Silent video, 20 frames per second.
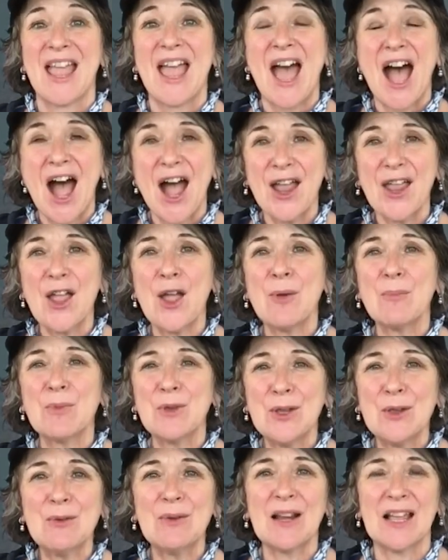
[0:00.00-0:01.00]
I hope
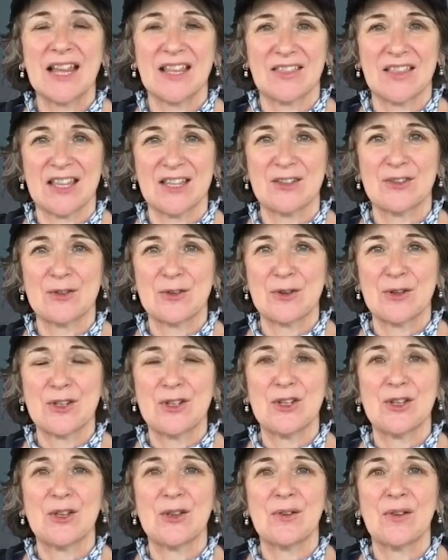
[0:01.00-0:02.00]
you like that song
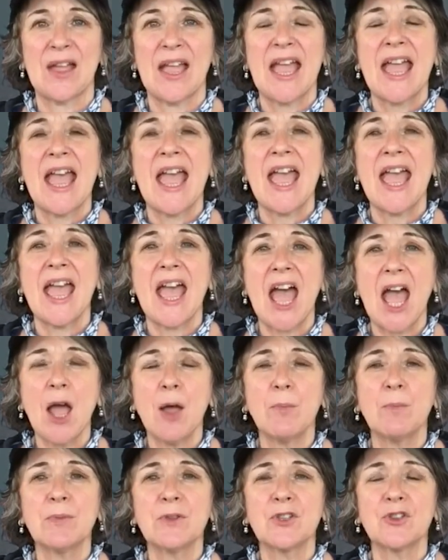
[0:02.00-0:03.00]
too. It
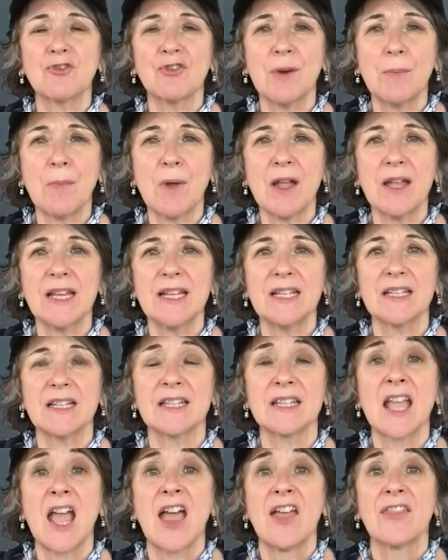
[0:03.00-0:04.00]
helps to remind us
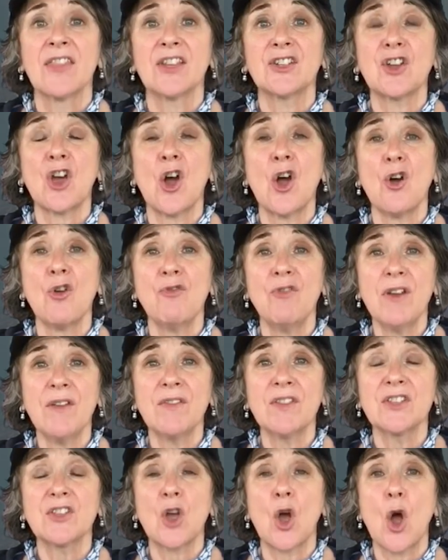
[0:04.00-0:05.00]
that our
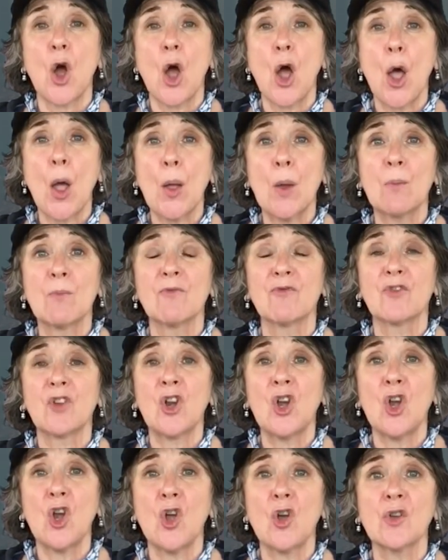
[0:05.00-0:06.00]
rivers are home for
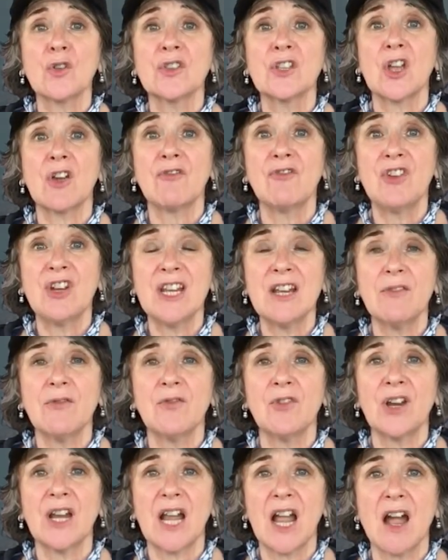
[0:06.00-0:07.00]
lots of
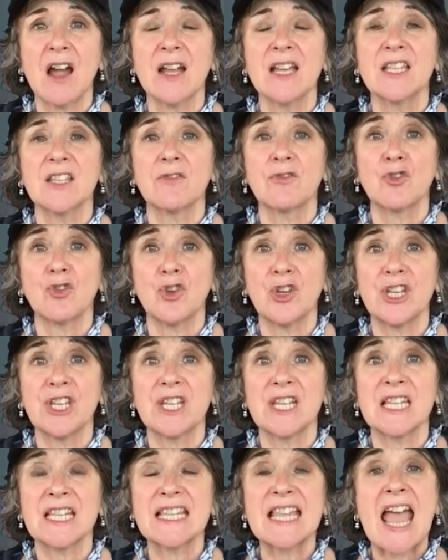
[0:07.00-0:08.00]
different kinds of
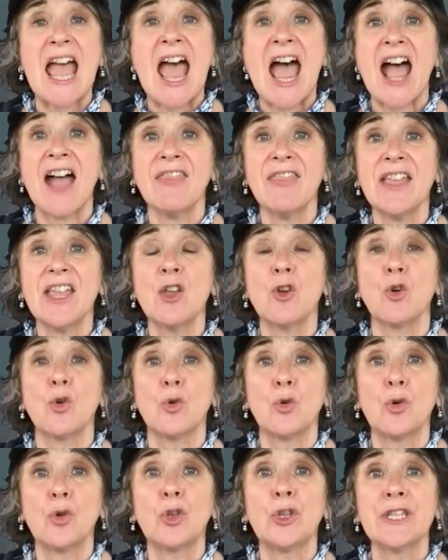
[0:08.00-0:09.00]
creatures and they
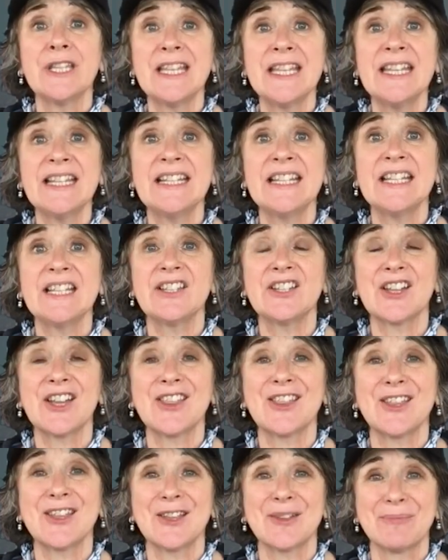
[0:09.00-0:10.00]
all need each
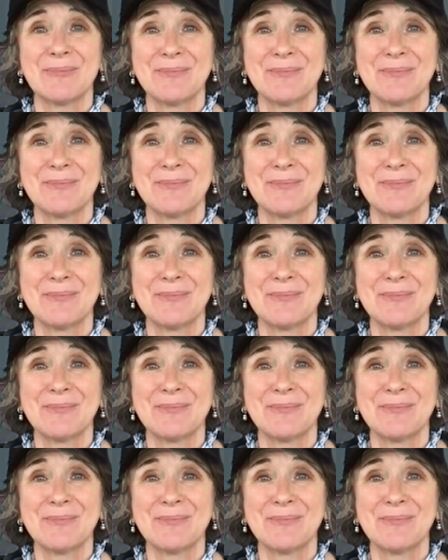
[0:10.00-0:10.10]
other.